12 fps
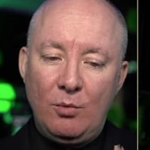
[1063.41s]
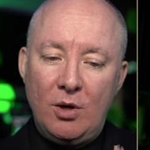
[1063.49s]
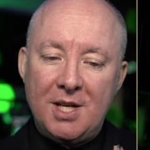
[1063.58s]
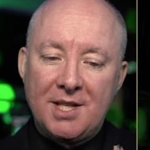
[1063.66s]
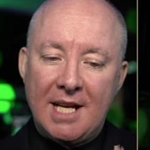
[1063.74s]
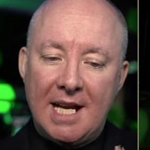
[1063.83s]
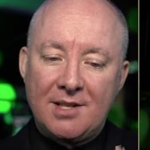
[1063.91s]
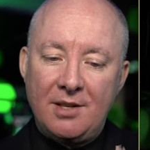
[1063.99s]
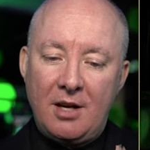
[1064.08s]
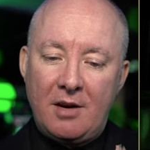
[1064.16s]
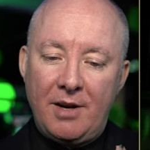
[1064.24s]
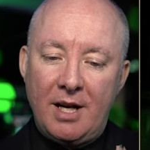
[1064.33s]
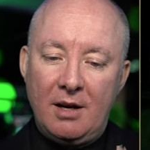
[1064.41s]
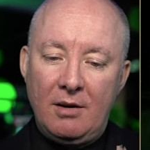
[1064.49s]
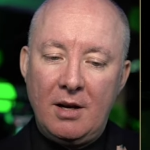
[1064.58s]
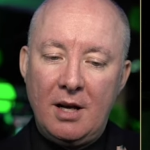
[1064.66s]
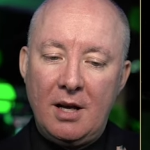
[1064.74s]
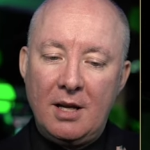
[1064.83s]
Worst case scenario,
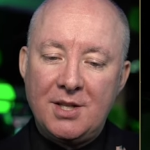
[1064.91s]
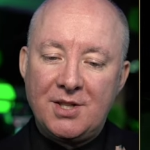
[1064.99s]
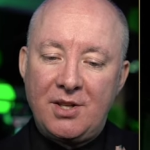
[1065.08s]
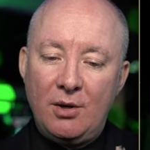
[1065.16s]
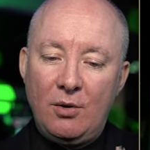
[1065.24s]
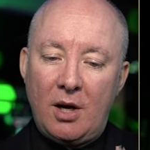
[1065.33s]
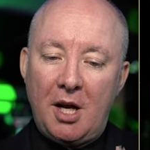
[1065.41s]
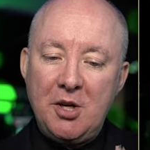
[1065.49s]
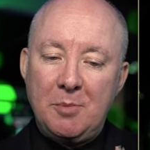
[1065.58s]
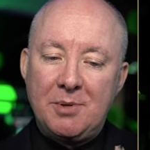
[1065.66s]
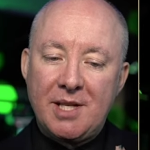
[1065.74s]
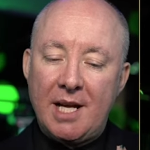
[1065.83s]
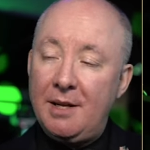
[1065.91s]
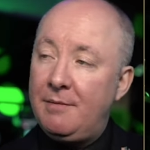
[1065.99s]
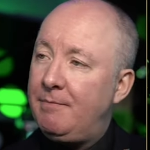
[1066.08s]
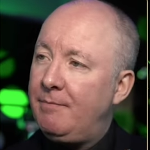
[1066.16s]
still 100%.